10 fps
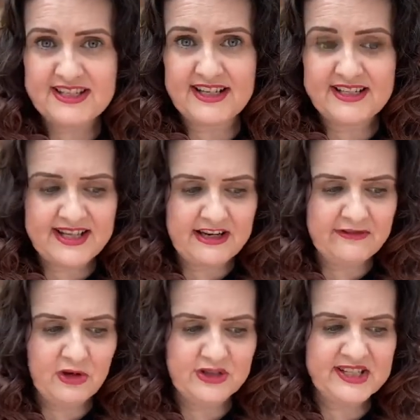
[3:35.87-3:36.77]
As I said,
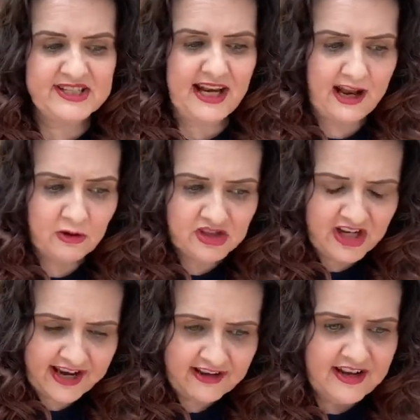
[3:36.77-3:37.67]
if you're
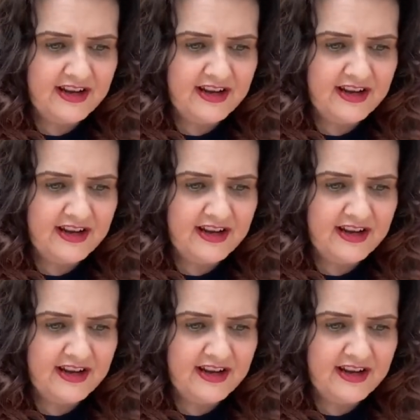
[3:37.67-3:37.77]
slouching,